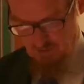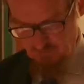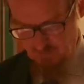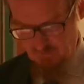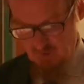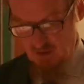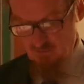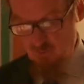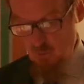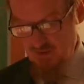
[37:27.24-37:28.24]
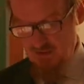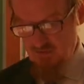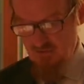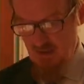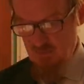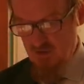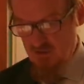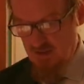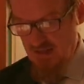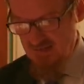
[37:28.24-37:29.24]
government formally
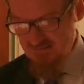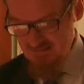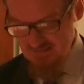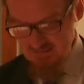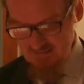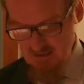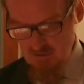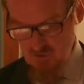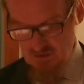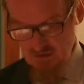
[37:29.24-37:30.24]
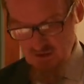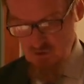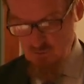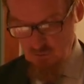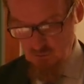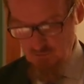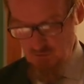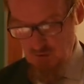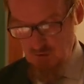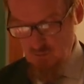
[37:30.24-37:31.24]
established an Asatiza Recognition Board,
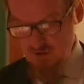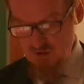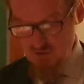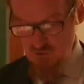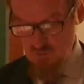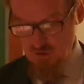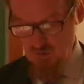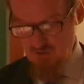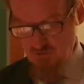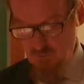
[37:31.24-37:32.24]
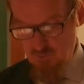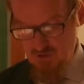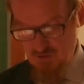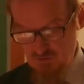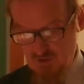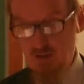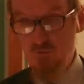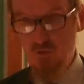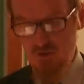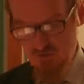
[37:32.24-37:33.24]
which issues permits to preachers
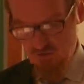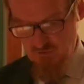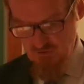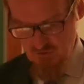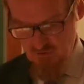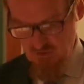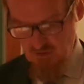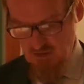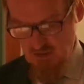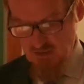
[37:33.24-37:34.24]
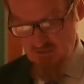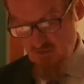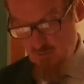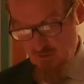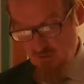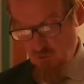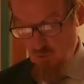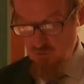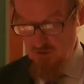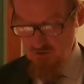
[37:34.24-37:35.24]
and religious teachers and disciplines
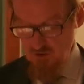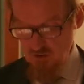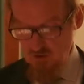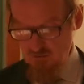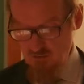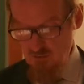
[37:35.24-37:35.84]
or retires